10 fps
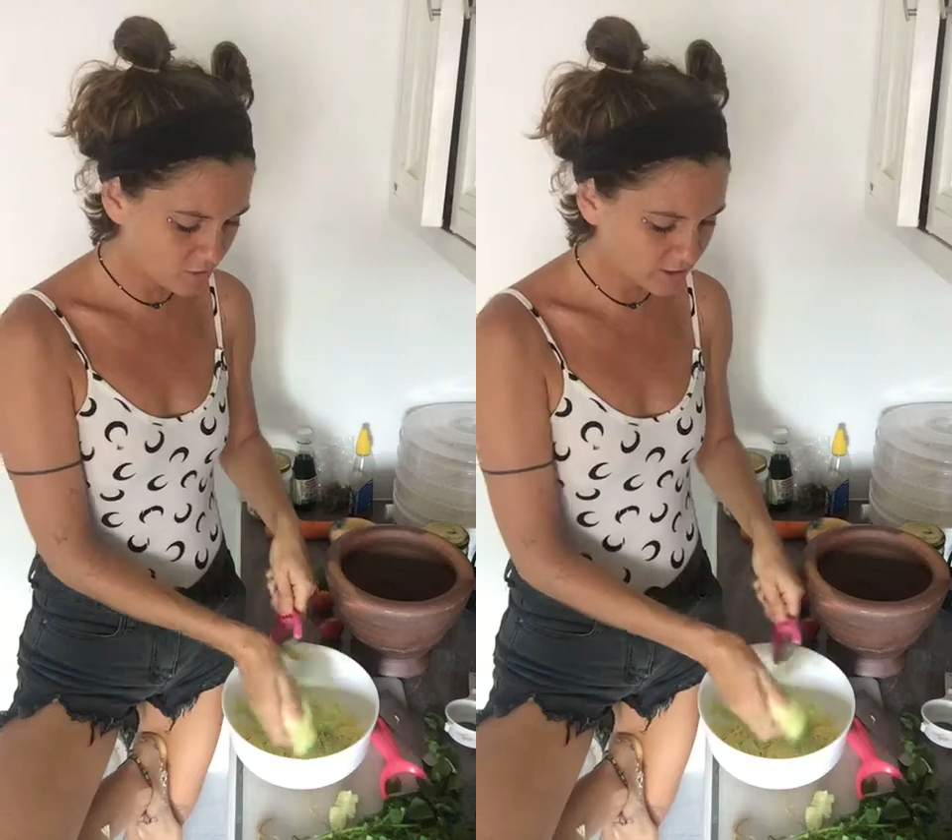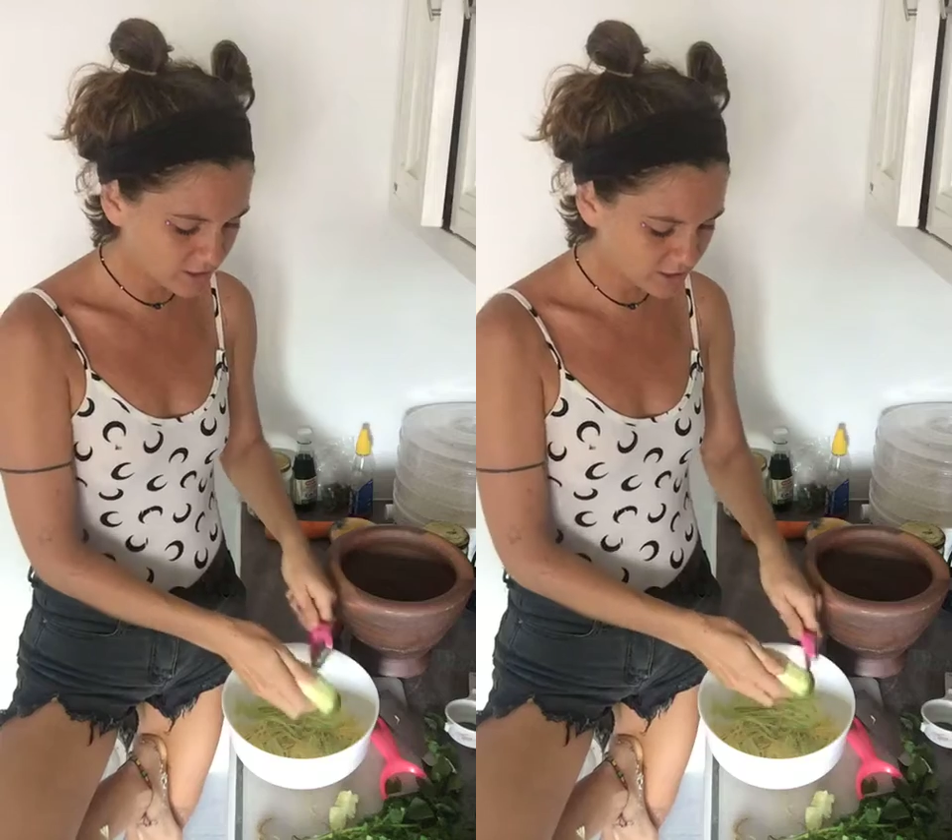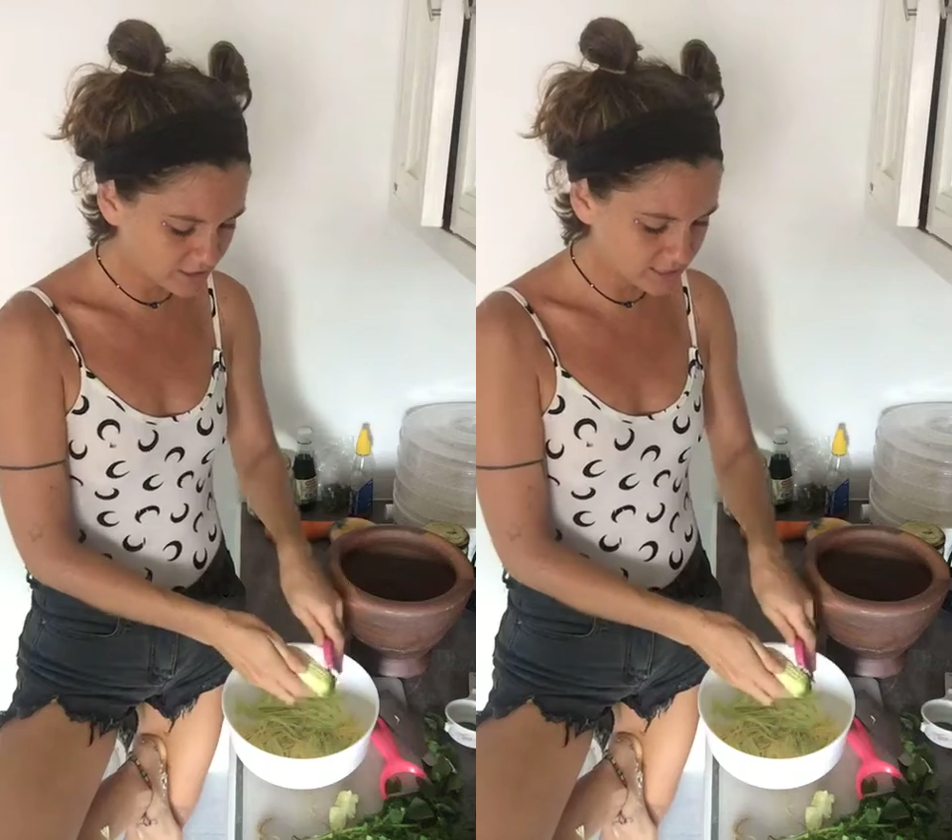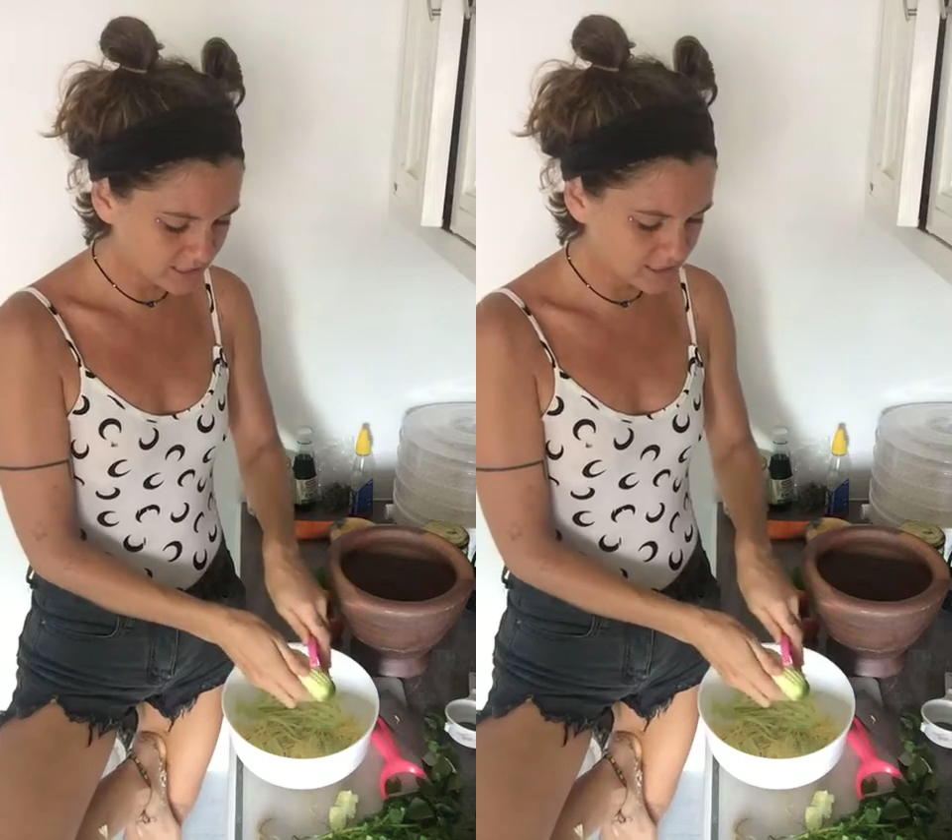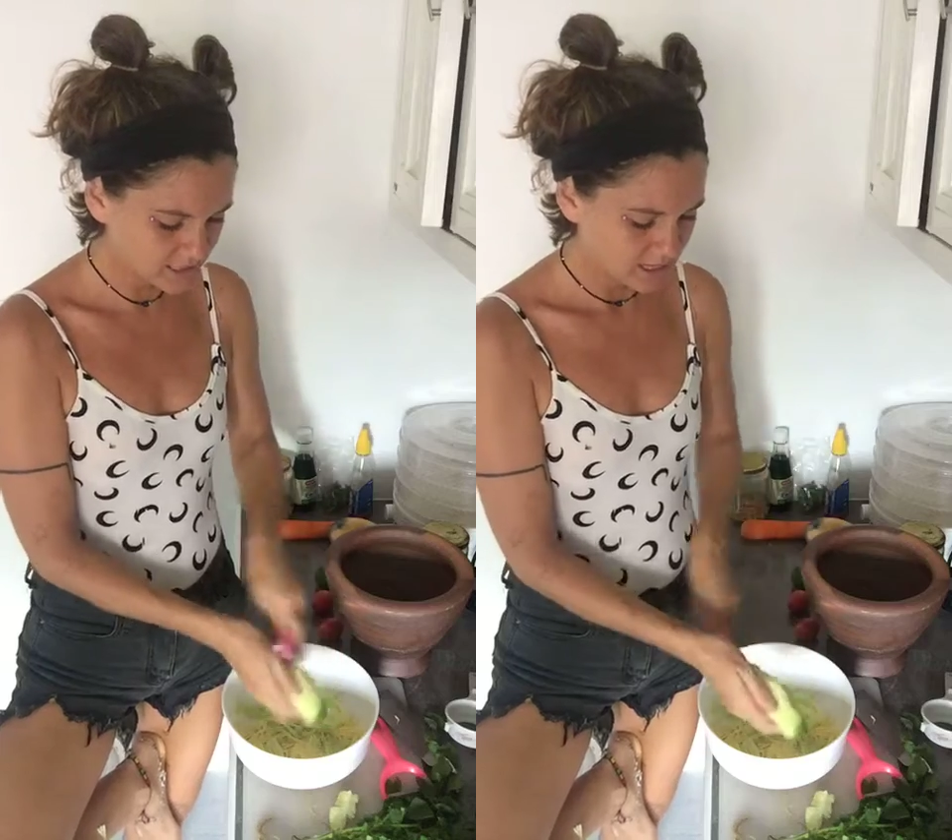
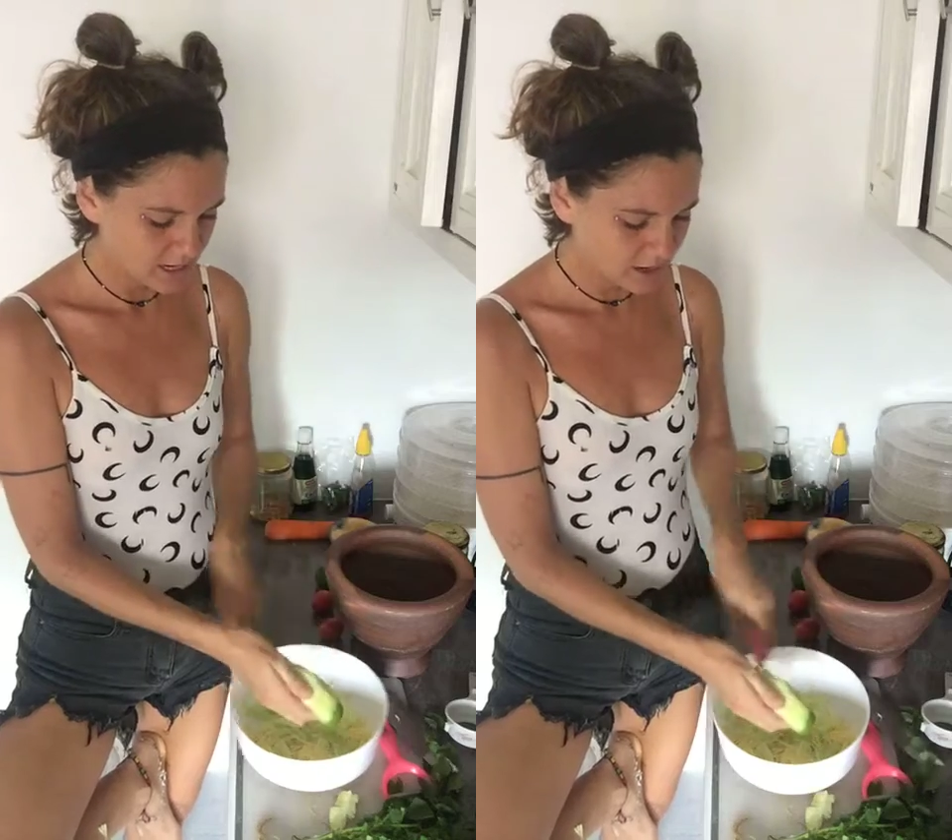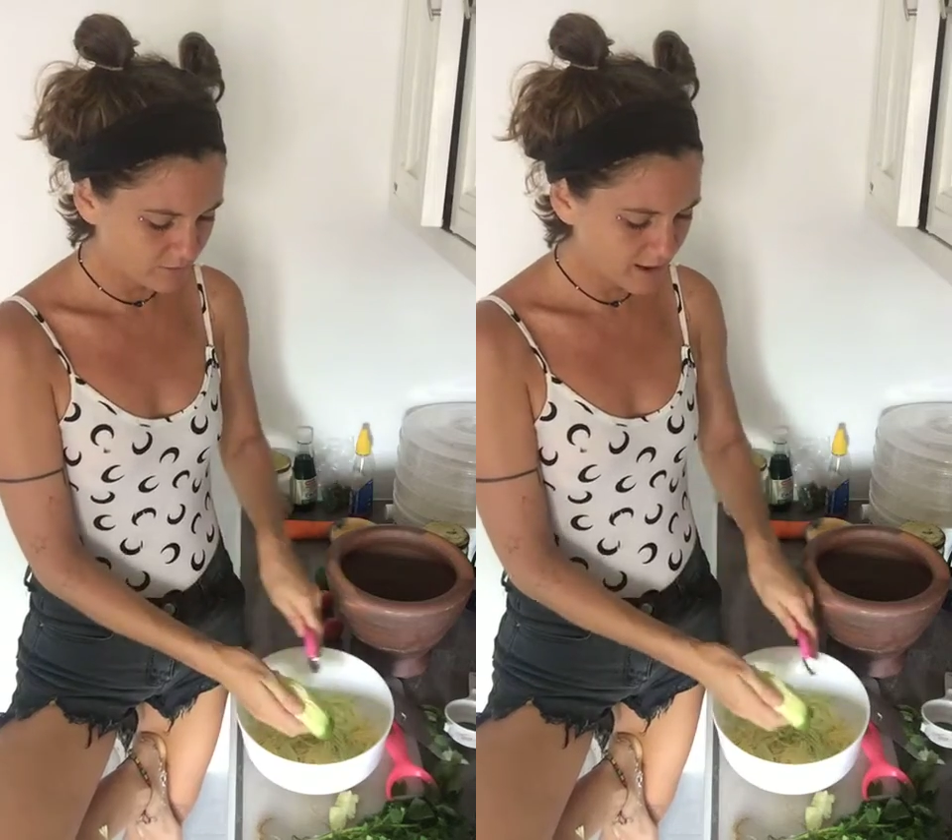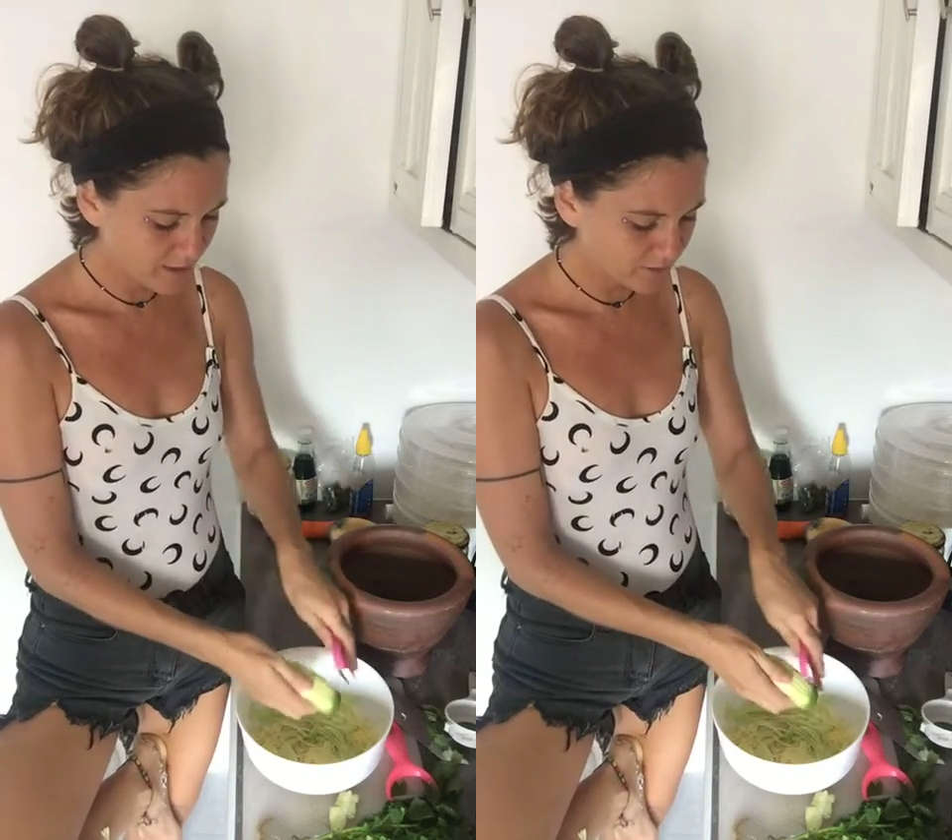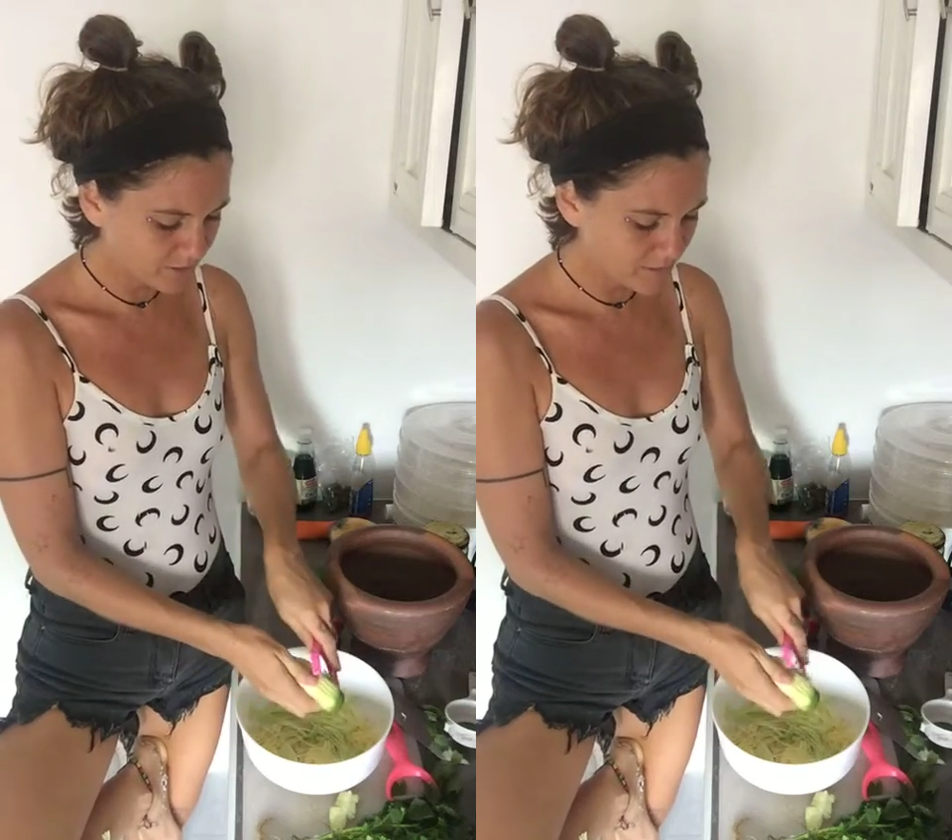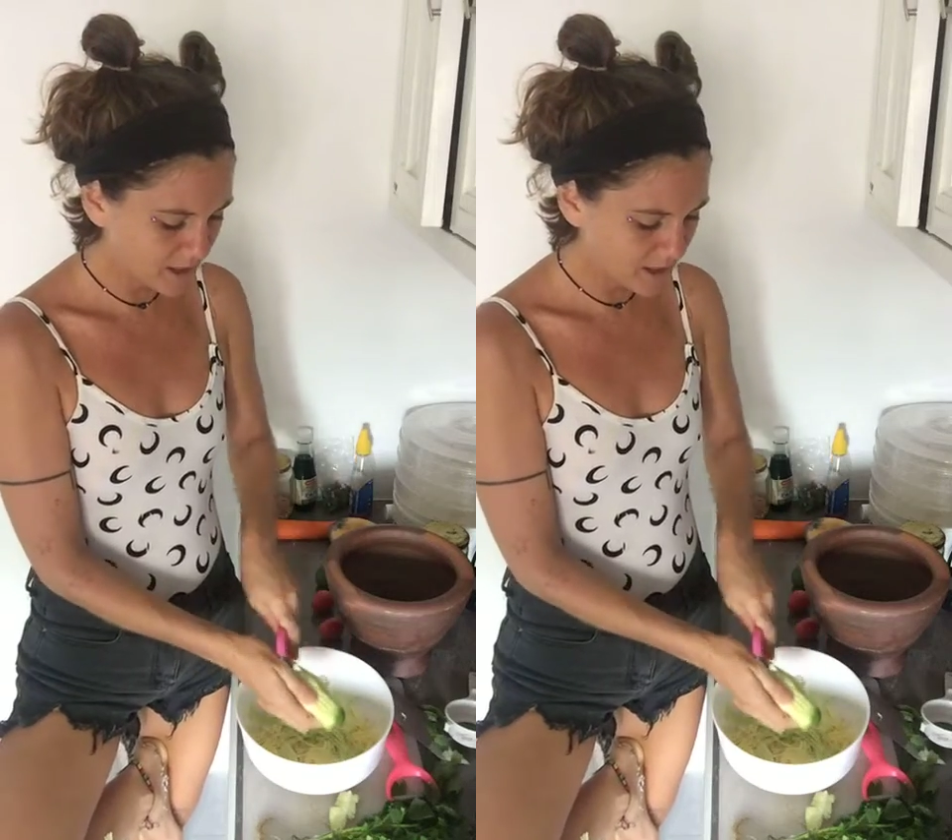corners around the